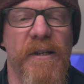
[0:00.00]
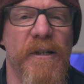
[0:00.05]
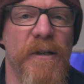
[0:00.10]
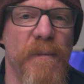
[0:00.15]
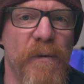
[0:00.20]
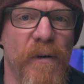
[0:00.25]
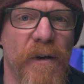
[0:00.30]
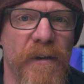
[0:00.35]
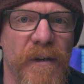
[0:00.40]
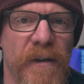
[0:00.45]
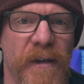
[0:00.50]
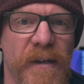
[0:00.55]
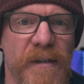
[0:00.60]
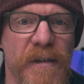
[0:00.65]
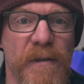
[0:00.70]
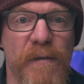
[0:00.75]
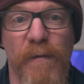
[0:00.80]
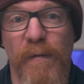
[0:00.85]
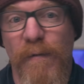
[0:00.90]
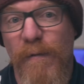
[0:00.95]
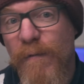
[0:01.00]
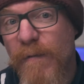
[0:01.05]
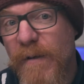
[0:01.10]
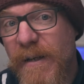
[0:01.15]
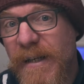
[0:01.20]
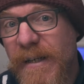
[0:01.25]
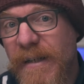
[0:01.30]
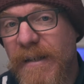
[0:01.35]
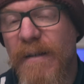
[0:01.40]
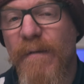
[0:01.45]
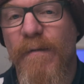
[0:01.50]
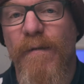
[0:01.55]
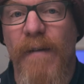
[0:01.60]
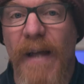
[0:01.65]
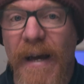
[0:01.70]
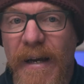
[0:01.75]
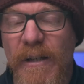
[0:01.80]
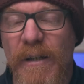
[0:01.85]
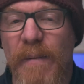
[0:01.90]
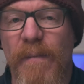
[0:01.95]
to upgrade their license for free to the
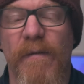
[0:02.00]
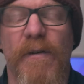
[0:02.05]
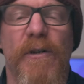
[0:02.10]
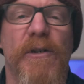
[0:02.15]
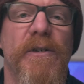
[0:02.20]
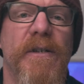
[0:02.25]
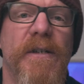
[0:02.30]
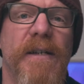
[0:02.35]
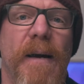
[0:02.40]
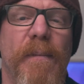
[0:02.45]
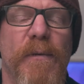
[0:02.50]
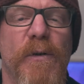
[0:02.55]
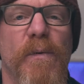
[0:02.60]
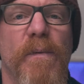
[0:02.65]
flagship version, Capture